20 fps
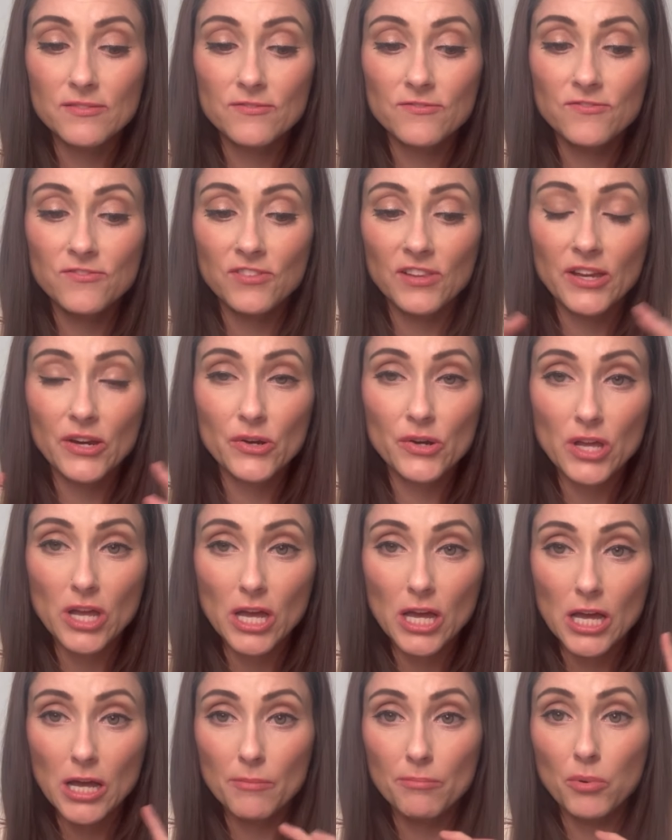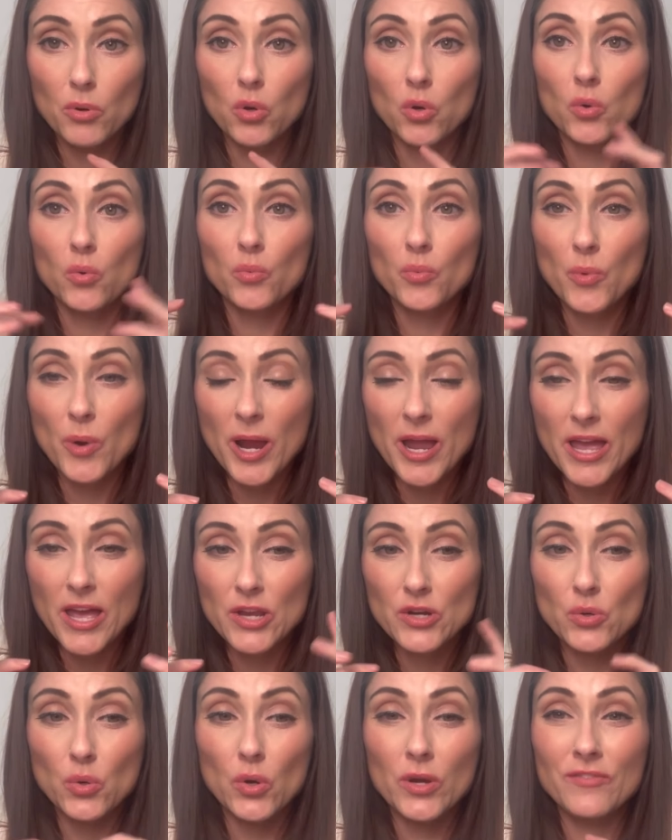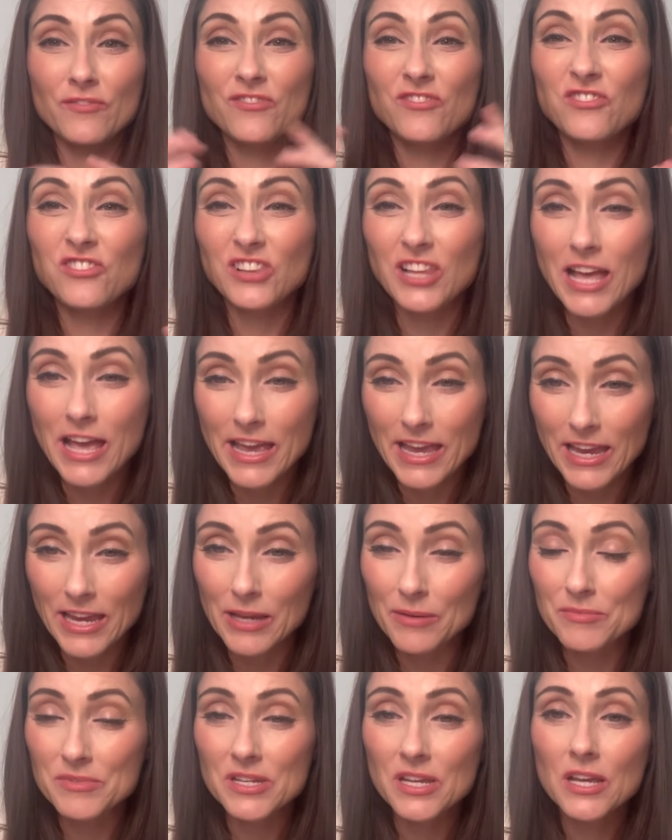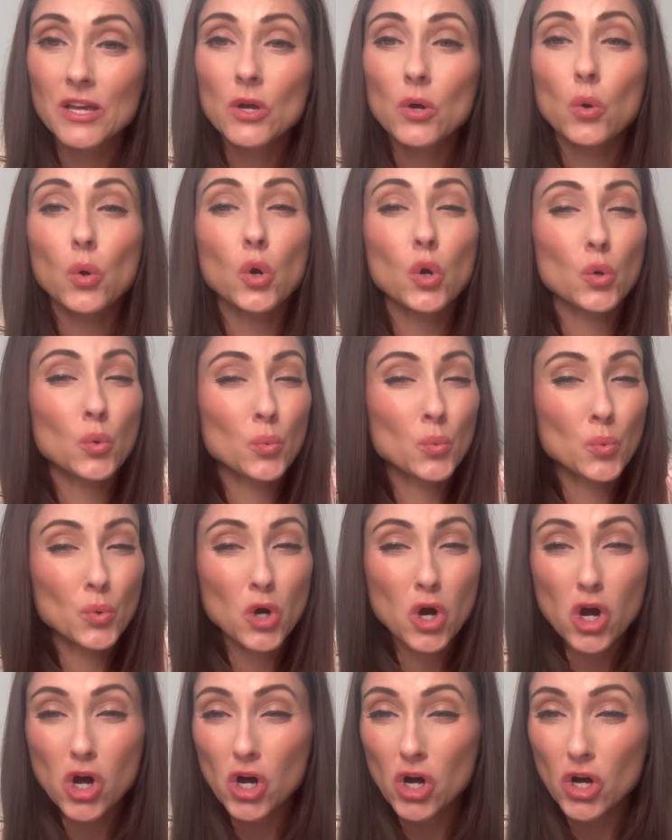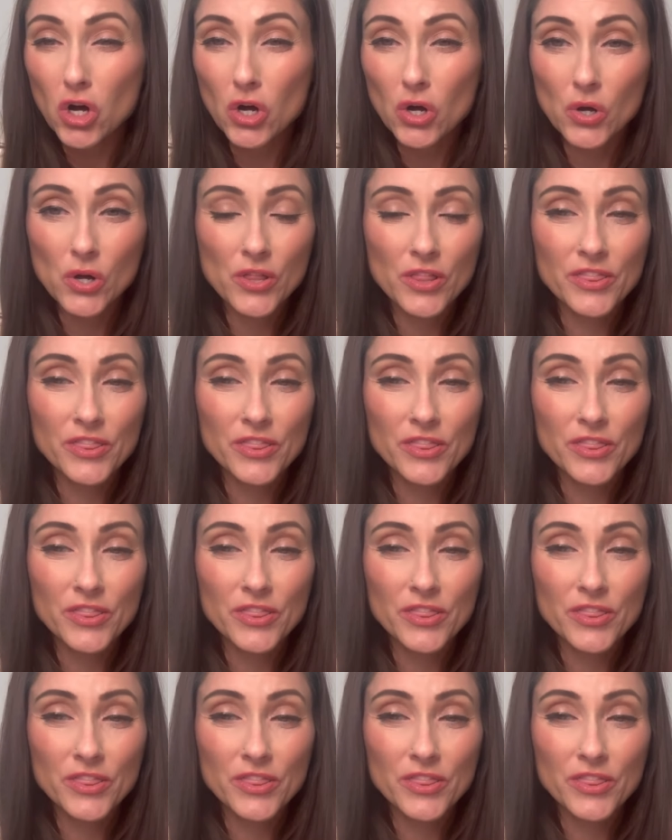flared up or red or inflamed or raw,